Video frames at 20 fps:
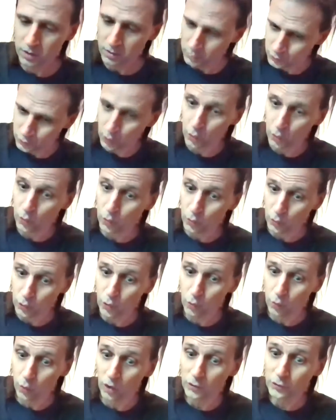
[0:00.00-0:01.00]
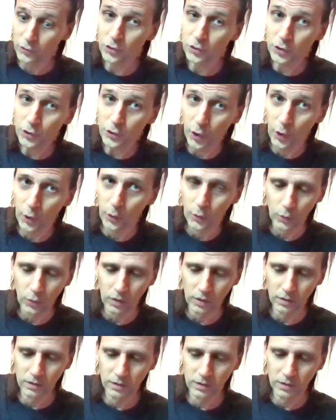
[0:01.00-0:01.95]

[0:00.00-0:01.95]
So you want to go.